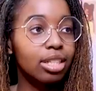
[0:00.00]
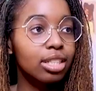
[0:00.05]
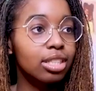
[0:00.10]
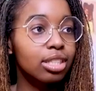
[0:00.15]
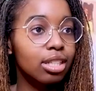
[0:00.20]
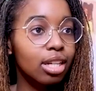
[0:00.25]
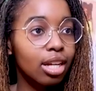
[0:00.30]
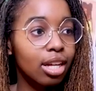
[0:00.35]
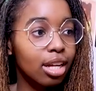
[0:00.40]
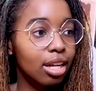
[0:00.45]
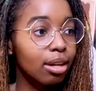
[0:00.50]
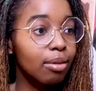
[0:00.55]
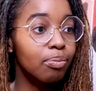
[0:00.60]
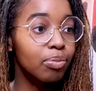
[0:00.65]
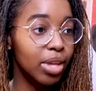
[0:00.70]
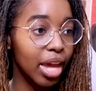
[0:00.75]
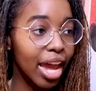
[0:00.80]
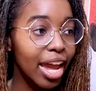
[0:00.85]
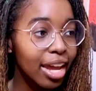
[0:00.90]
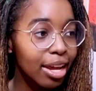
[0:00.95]
Let's
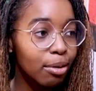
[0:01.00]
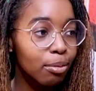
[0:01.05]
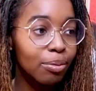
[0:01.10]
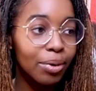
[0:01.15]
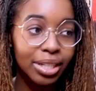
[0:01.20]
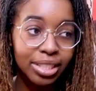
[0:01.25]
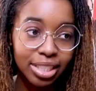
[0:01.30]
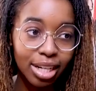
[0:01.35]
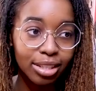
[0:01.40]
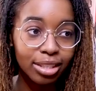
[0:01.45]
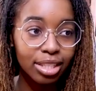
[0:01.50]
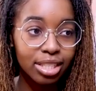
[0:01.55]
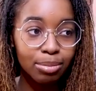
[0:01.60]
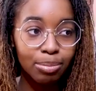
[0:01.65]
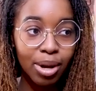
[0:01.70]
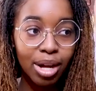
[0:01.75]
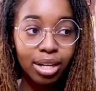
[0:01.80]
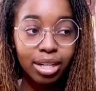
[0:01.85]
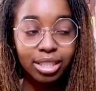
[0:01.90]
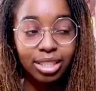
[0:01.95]
hey, watch out, this
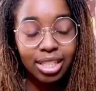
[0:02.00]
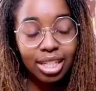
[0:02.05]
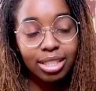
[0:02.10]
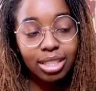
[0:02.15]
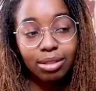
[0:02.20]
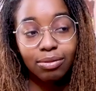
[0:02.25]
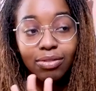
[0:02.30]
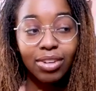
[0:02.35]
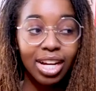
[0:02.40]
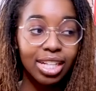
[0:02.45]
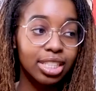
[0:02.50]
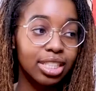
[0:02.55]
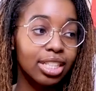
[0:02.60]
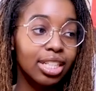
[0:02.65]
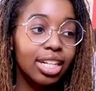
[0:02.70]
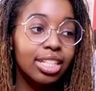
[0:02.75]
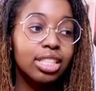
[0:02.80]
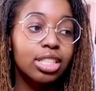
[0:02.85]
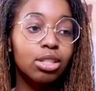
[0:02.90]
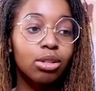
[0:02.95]
mod contains some flashing
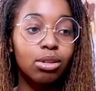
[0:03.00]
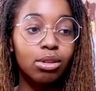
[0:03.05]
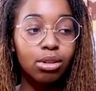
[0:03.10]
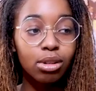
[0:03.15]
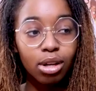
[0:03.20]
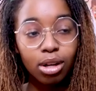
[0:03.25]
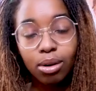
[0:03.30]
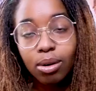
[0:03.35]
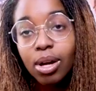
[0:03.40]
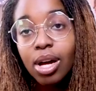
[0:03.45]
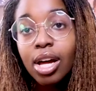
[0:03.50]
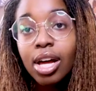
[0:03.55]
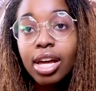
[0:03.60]
lights, so you know,